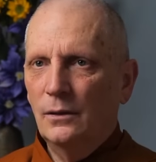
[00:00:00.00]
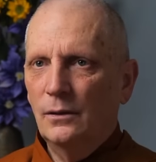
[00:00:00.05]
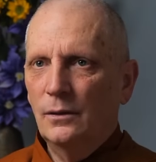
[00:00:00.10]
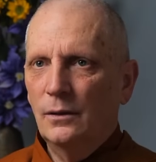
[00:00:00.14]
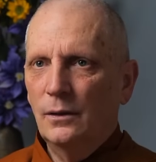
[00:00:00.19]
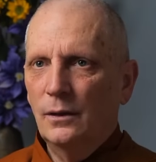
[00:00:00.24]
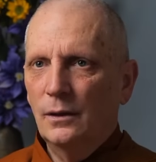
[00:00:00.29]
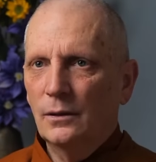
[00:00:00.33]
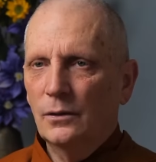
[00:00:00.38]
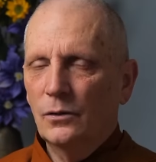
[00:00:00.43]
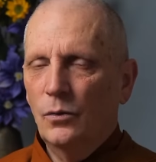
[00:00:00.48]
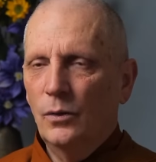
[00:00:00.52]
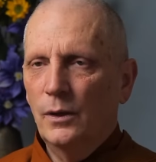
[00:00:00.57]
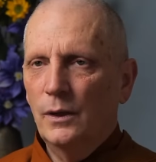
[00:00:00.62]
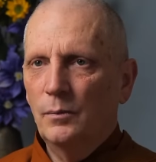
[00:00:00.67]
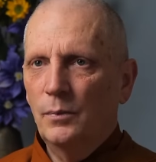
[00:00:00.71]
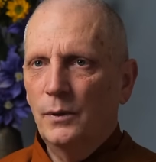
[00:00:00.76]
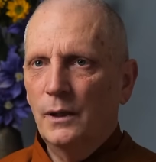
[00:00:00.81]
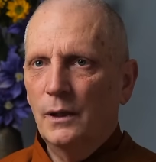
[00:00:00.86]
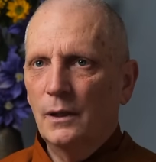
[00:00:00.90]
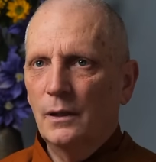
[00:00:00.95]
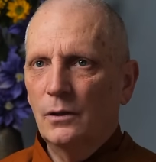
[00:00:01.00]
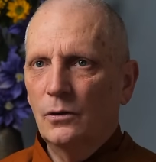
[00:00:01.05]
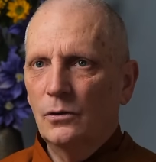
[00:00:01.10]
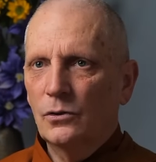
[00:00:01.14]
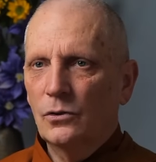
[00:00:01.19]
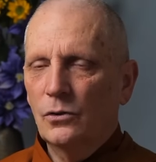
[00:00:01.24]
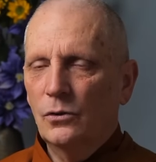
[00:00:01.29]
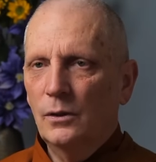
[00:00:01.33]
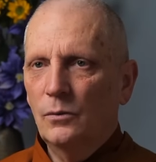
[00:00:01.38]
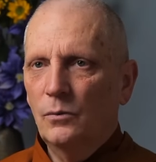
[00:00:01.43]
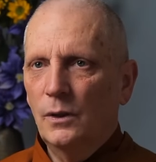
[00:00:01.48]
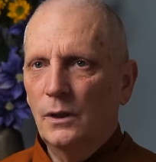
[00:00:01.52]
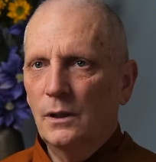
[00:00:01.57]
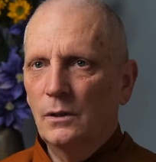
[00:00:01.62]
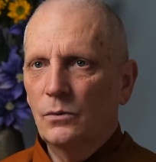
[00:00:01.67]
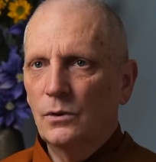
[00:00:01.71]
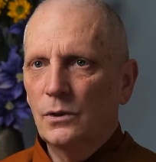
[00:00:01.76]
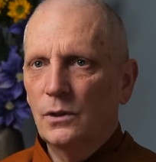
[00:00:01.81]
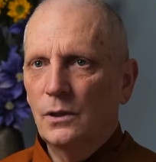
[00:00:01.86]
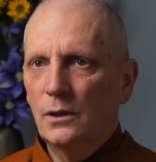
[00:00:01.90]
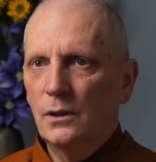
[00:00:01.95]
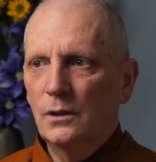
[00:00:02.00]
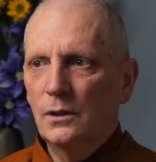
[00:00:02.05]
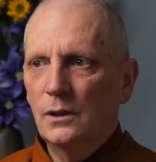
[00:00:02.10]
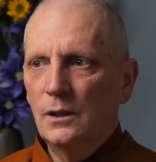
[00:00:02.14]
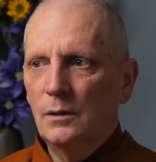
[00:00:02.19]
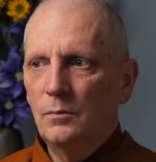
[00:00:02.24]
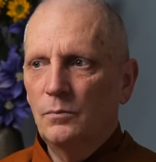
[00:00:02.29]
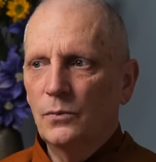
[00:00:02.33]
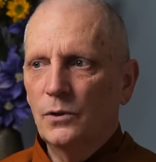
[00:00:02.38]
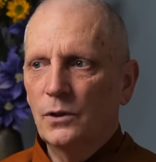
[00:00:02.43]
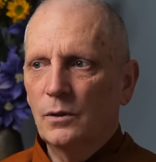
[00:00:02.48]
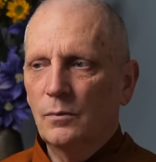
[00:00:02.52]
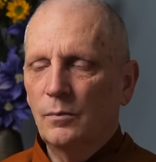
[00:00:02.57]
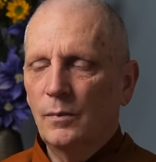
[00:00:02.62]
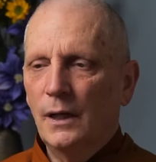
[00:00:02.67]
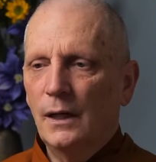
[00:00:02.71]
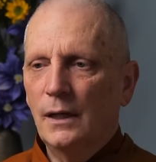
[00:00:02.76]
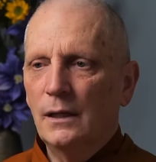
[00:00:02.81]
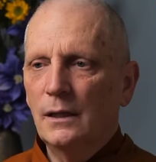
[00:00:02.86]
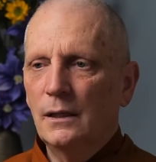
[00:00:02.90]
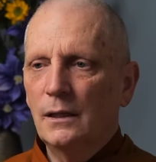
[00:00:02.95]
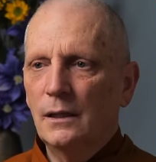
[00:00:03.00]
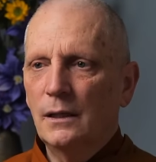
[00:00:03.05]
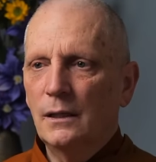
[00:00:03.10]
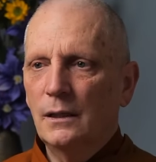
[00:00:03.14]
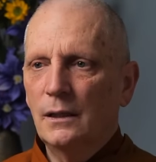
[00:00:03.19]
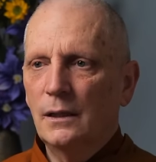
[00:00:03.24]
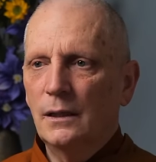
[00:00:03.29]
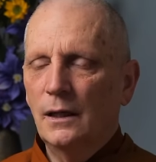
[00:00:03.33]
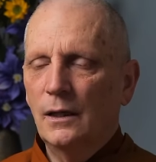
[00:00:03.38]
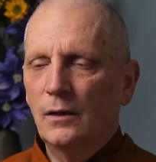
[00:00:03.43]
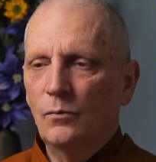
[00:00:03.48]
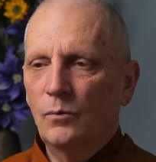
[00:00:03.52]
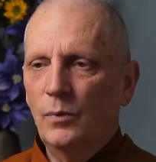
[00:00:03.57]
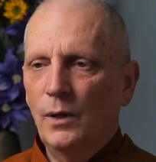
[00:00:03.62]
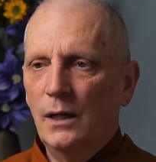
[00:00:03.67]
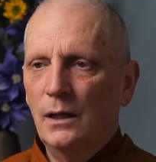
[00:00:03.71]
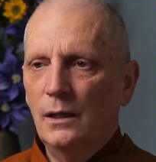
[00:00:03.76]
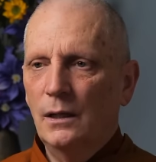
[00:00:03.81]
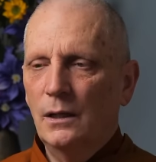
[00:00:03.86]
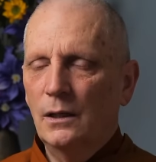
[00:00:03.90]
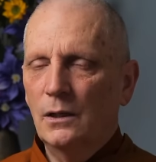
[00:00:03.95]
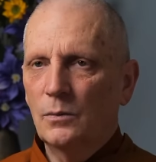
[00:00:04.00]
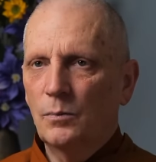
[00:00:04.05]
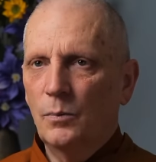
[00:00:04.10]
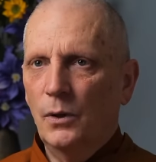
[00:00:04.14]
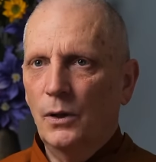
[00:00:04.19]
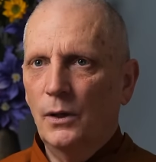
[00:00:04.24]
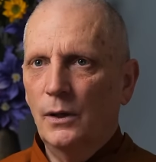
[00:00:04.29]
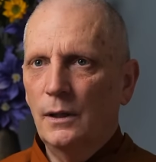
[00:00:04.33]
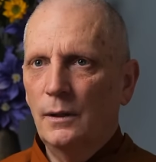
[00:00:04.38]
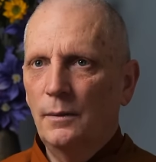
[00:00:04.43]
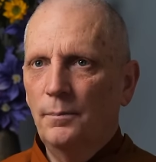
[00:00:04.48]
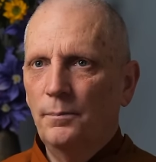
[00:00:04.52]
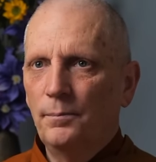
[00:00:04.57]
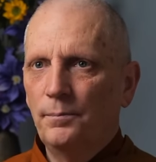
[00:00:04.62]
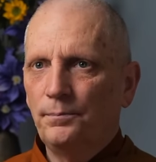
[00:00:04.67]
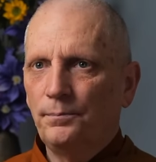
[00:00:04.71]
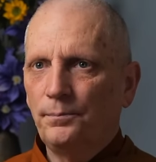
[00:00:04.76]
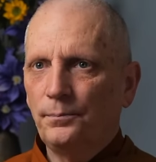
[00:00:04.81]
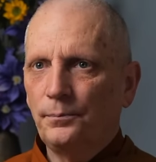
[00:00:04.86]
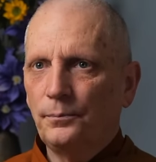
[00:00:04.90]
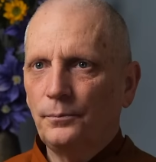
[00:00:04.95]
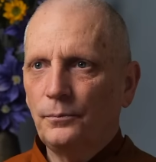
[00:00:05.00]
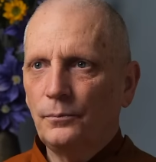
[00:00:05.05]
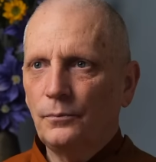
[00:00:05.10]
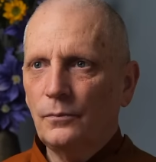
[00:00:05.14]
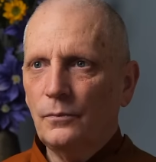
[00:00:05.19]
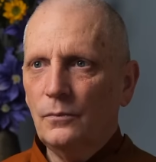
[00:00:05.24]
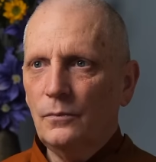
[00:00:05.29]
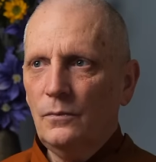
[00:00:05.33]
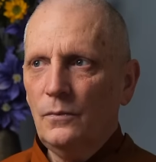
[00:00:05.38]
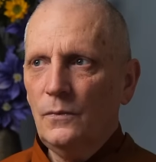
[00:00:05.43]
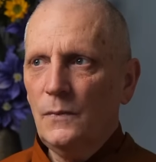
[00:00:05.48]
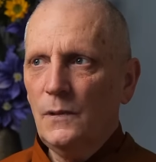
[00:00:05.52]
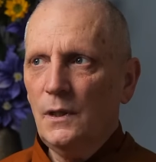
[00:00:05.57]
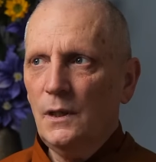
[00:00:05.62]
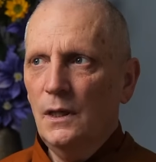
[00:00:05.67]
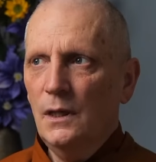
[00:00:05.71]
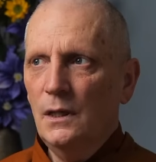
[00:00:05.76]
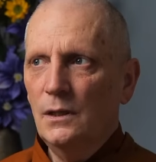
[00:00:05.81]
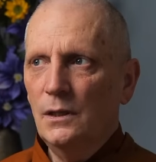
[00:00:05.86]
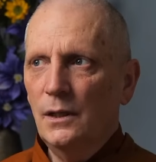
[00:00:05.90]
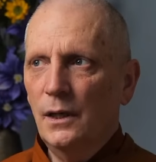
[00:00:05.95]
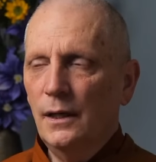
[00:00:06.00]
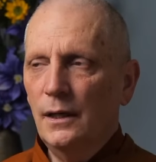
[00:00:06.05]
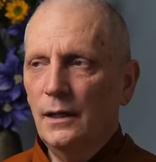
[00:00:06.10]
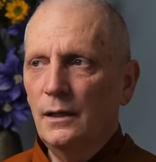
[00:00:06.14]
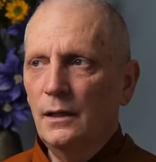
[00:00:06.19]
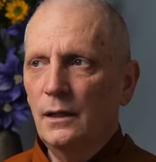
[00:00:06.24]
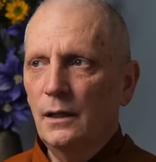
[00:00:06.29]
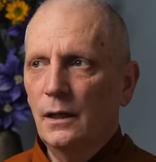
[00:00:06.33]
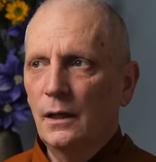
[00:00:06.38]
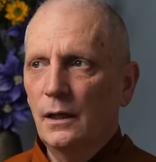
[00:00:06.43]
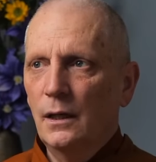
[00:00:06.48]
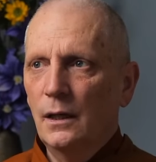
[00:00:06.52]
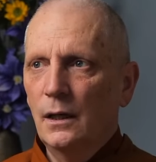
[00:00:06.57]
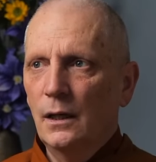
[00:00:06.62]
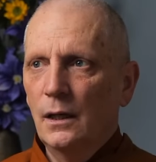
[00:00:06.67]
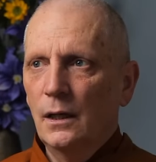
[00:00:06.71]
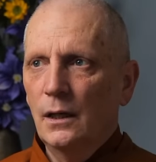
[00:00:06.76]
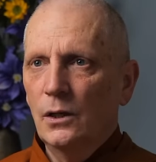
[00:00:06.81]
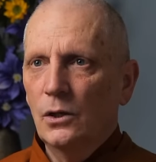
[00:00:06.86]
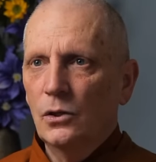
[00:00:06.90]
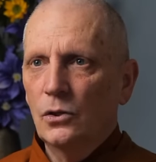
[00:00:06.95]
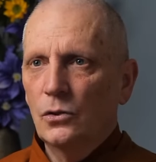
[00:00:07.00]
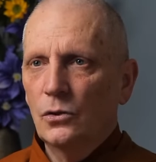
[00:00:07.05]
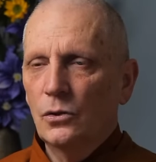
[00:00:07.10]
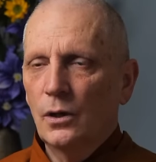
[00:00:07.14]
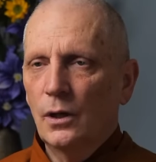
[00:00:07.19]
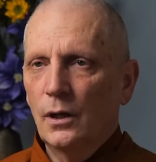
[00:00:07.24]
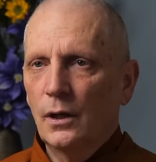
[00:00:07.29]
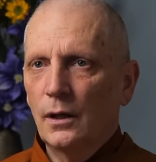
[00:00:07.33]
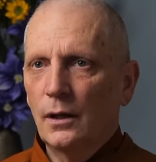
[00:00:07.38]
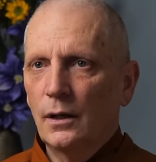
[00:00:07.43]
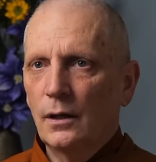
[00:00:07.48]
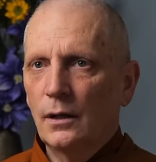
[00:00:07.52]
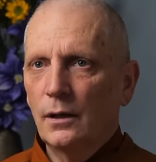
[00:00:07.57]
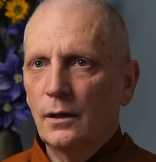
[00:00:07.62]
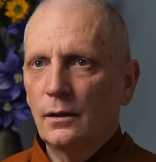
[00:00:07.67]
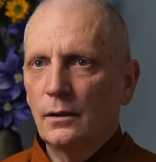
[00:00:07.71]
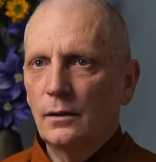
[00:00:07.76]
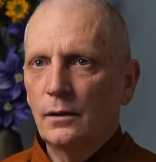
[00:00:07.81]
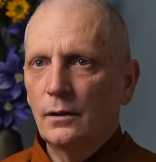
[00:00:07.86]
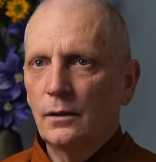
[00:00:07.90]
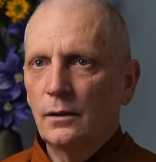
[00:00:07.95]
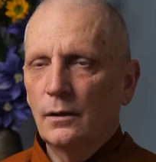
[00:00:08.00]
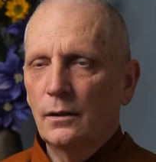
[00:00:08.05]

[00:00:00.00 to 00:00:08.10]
uh, uh quite a bit. And it was only when he was in deep samadhi that he didn't have pain in his body. He died uh,